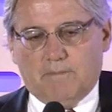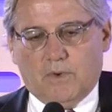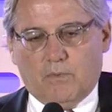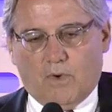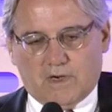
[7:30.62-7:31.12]

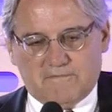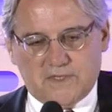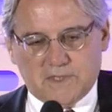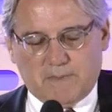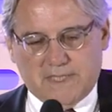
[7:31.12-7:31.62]
One of the
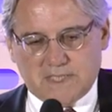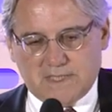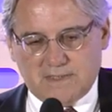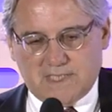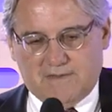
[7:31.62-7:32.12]

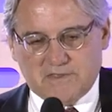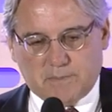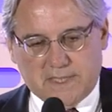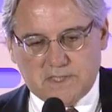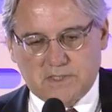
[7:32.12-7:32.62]
safe
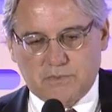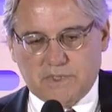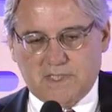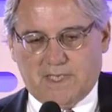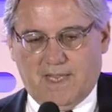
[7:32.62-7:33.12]
spaces
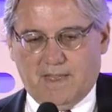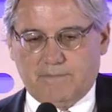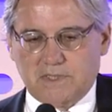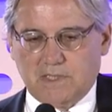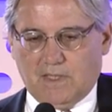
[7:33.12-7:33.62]
was the
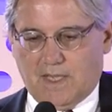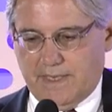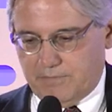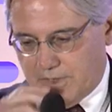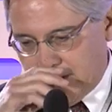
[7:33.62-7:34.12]
campus
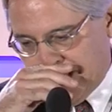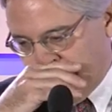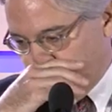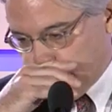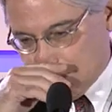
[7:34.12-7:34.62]
library,
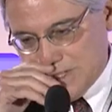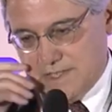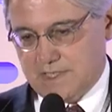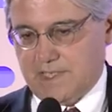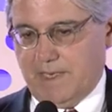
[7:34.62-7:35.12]
which was in
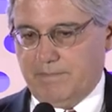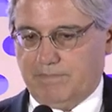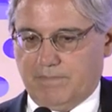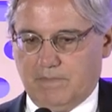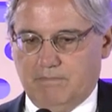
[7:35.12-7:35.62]
the same
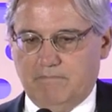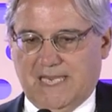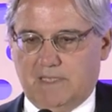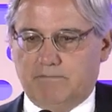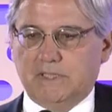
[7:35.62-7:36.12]

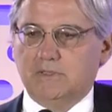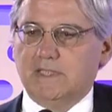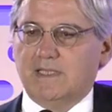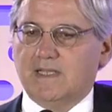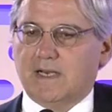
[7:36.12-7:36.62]
main
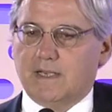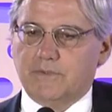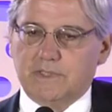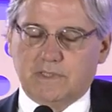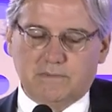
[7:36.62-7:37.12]
building that I
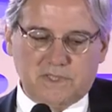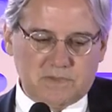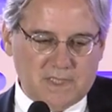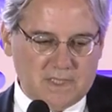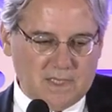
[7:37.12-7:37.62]
was going to be
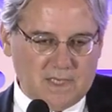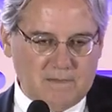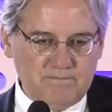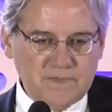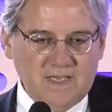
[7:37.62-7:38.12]
speaking
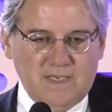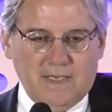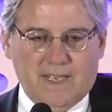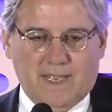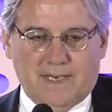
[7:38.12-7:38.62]
in.
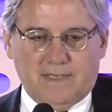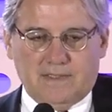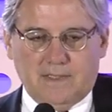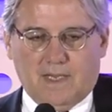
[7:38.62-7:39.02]
And